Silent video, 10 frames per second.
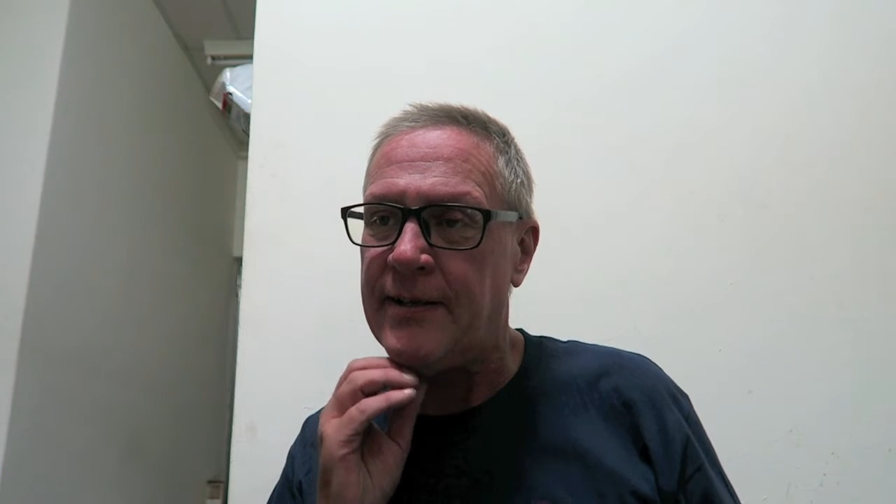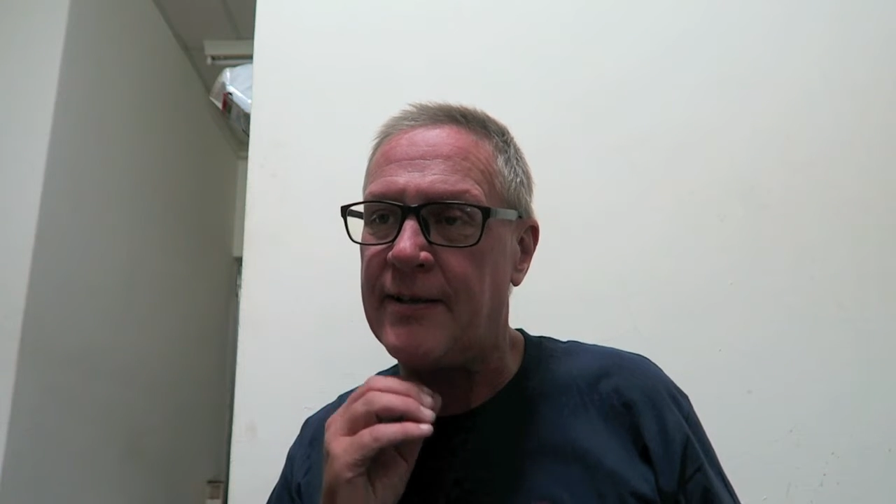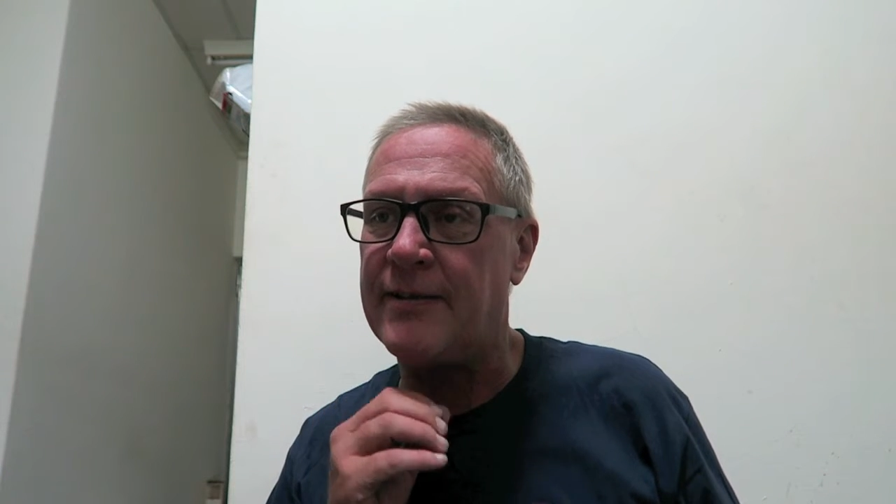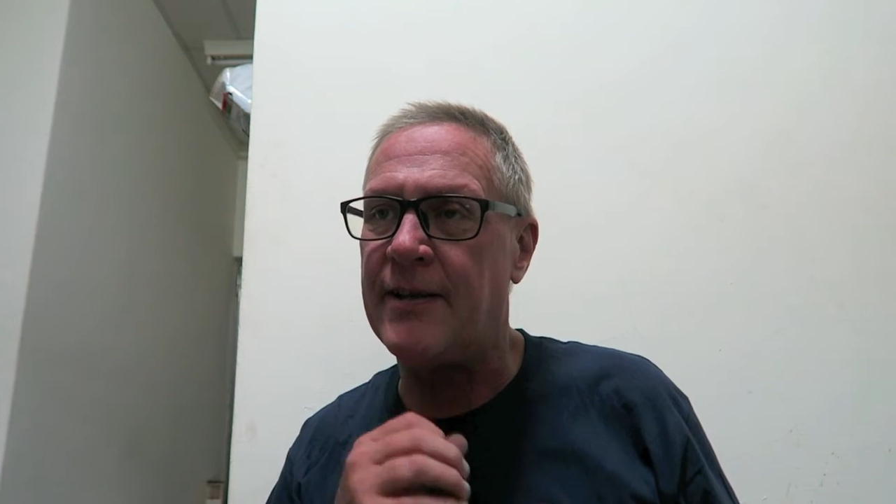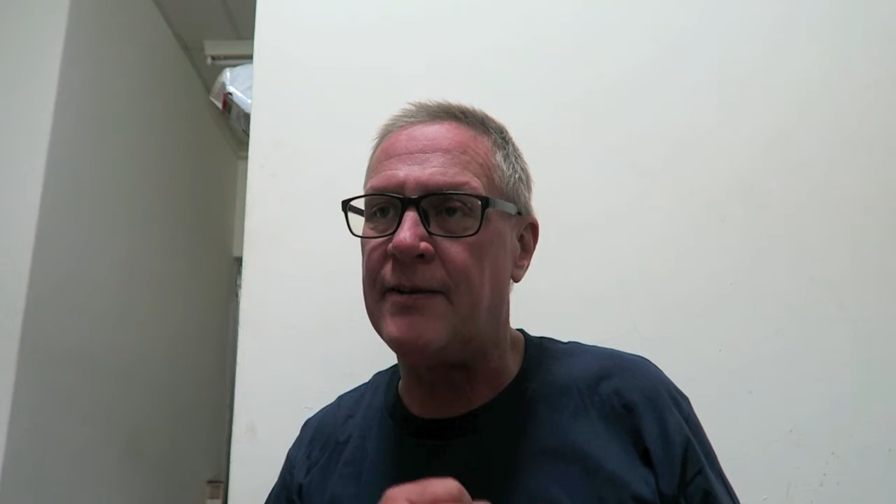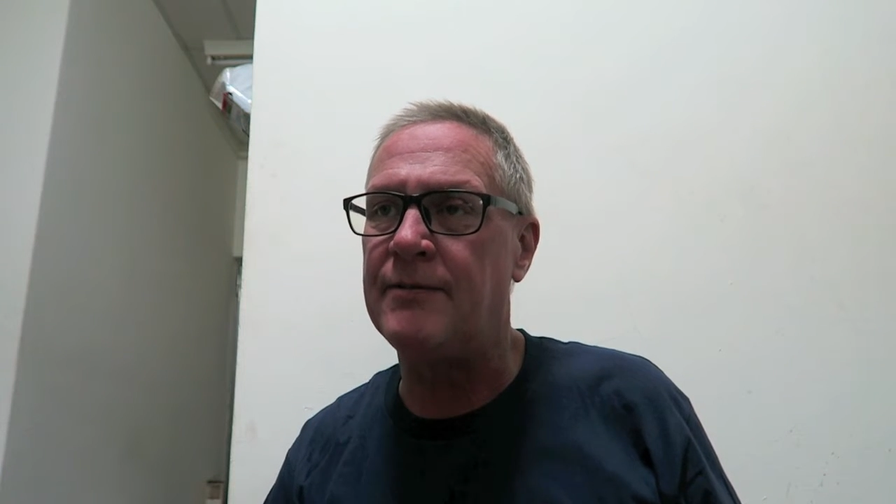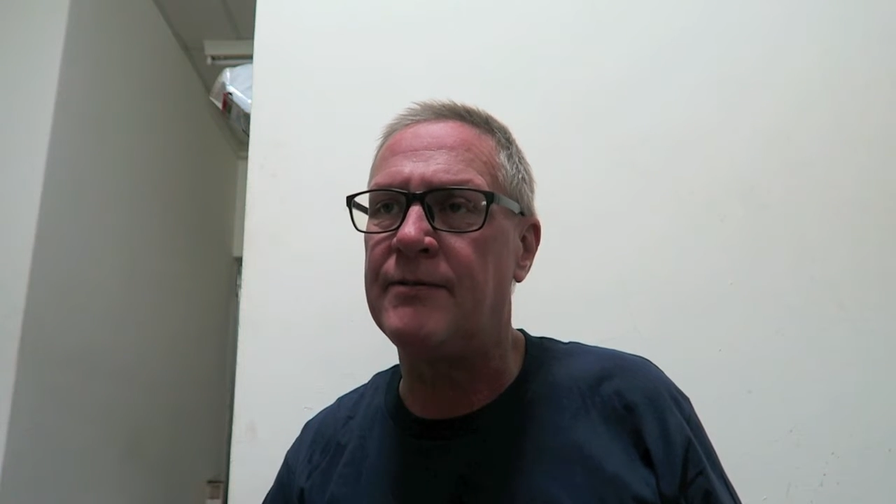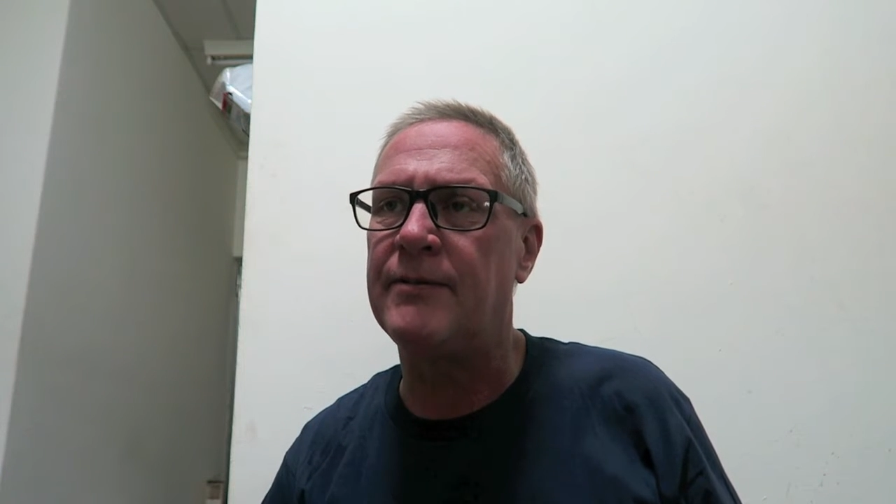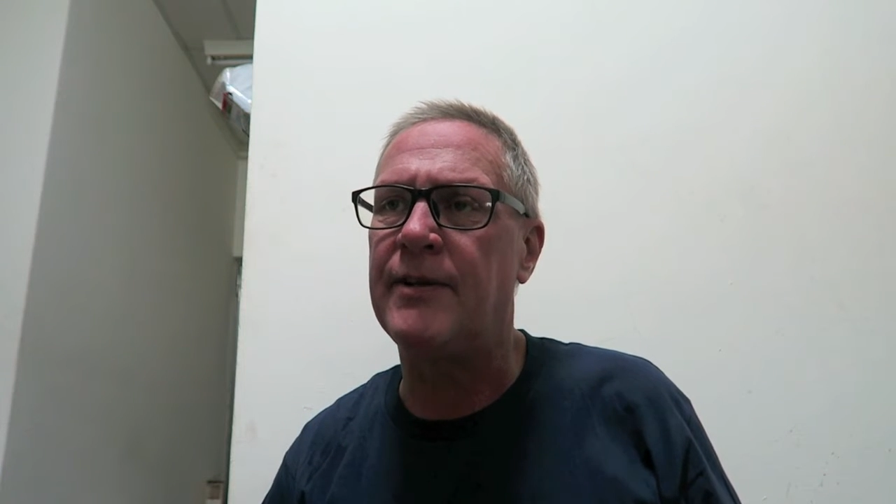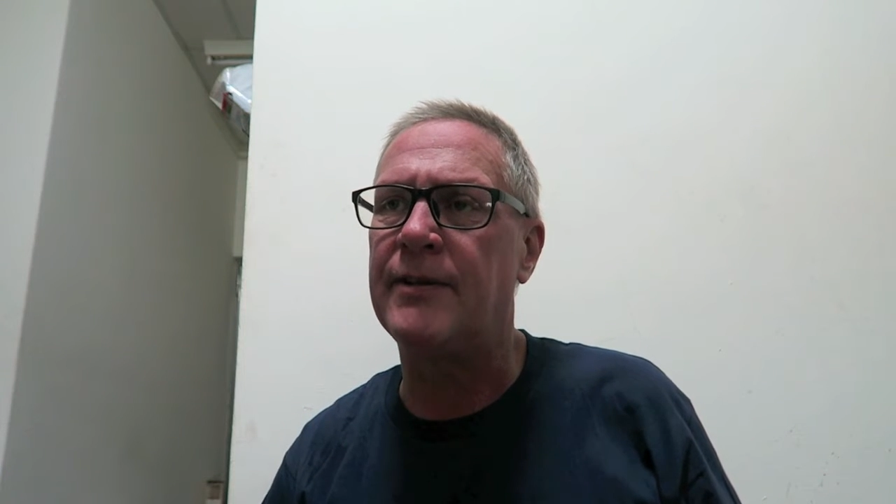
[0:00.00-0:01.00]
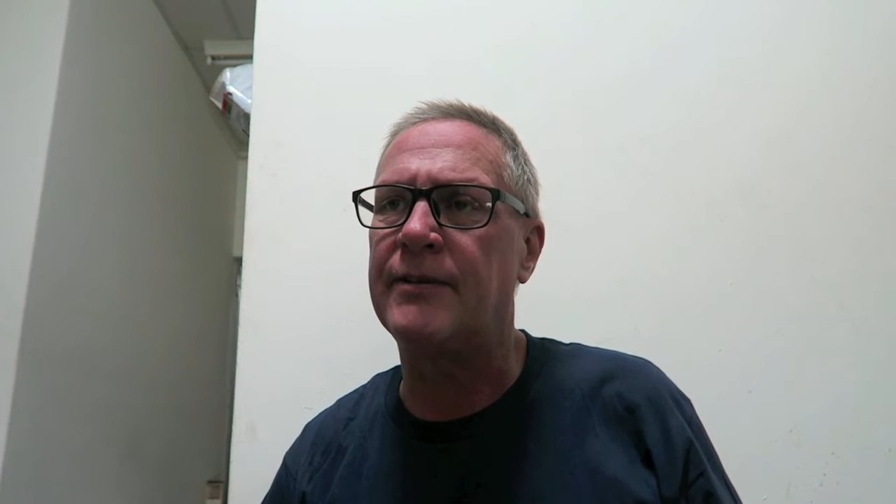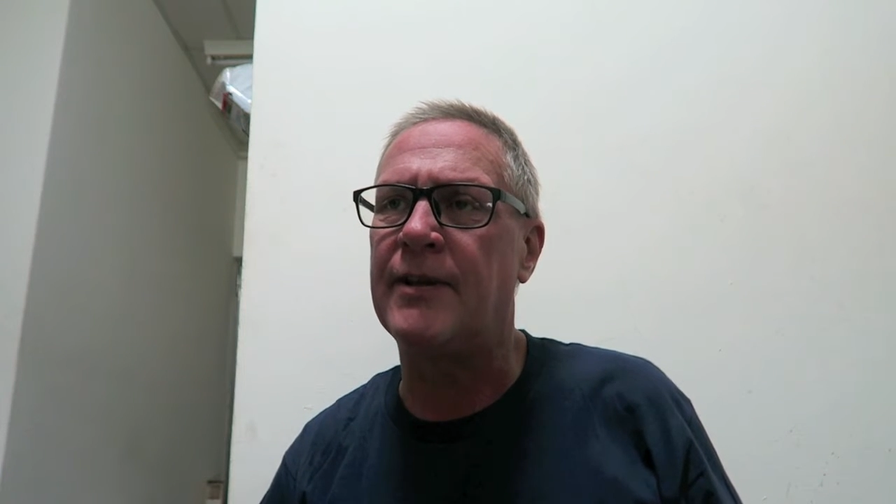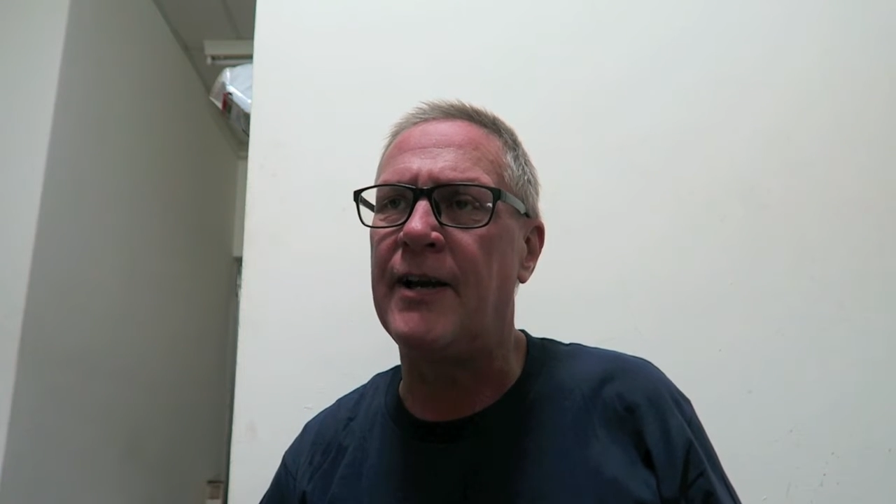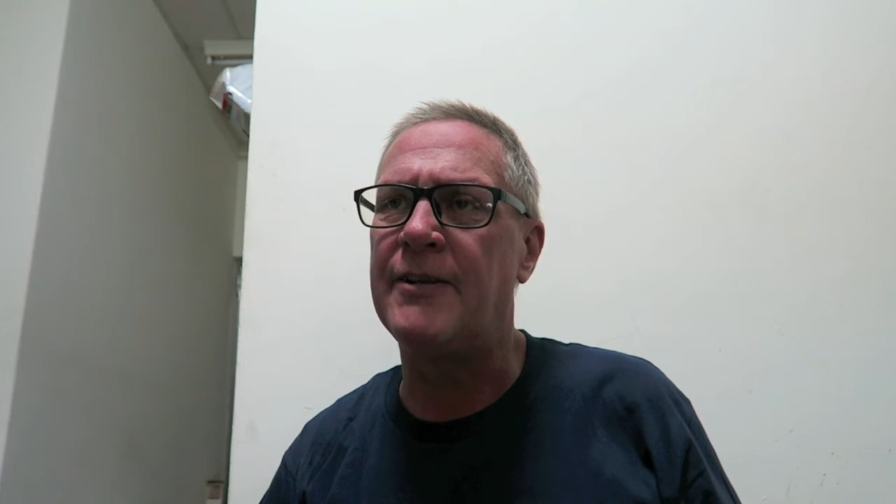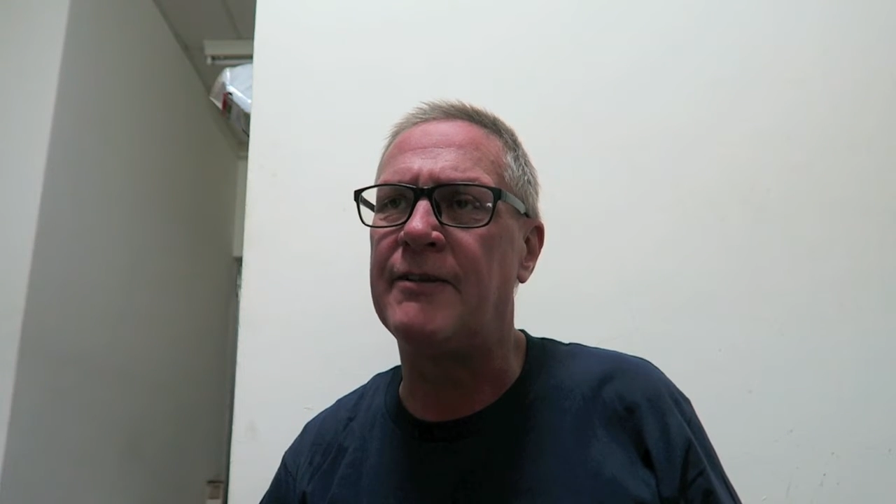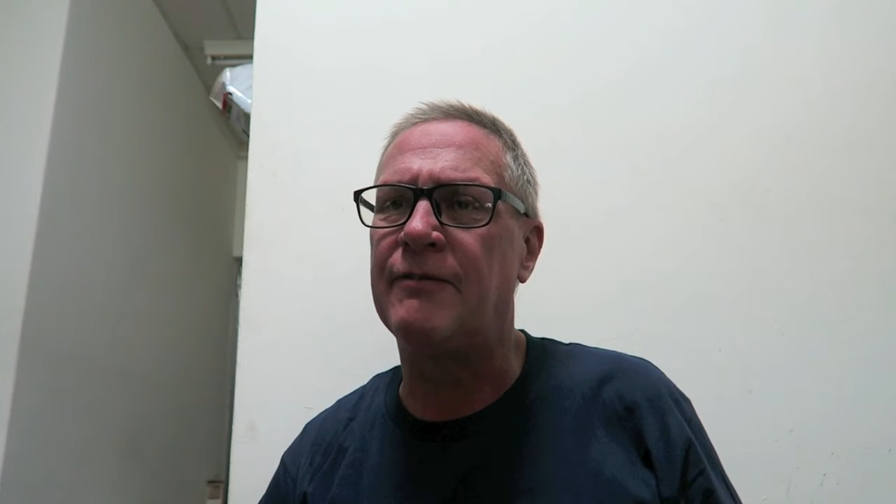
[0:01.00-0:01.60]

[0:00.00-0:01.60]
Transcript: and then it kind